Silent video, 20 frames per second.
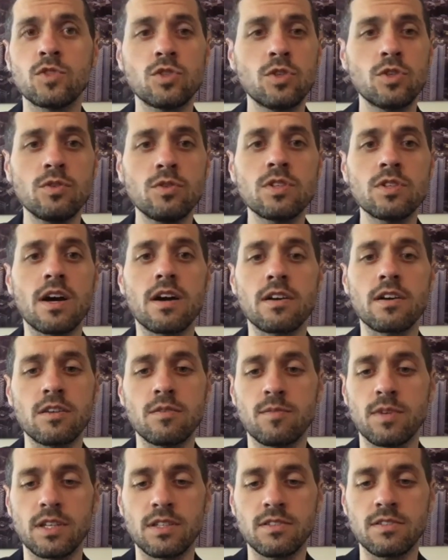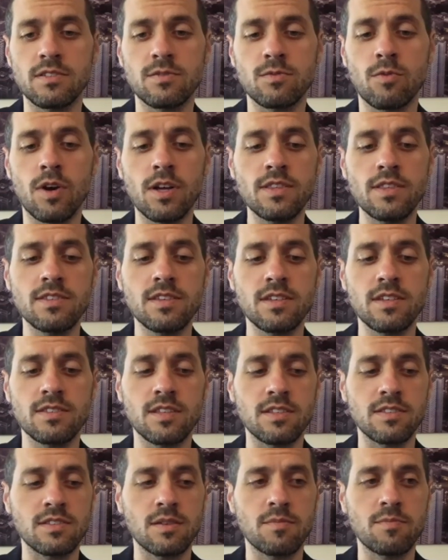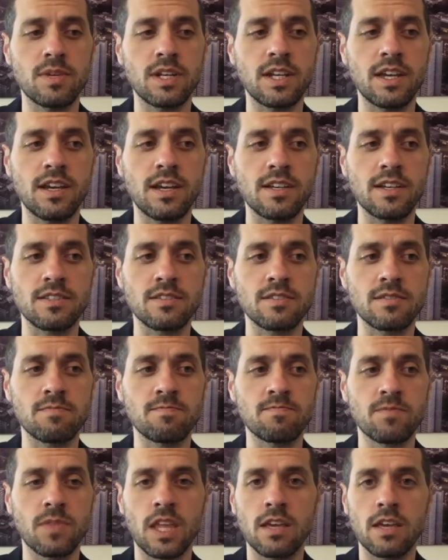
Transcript: two documents, one says that somebody has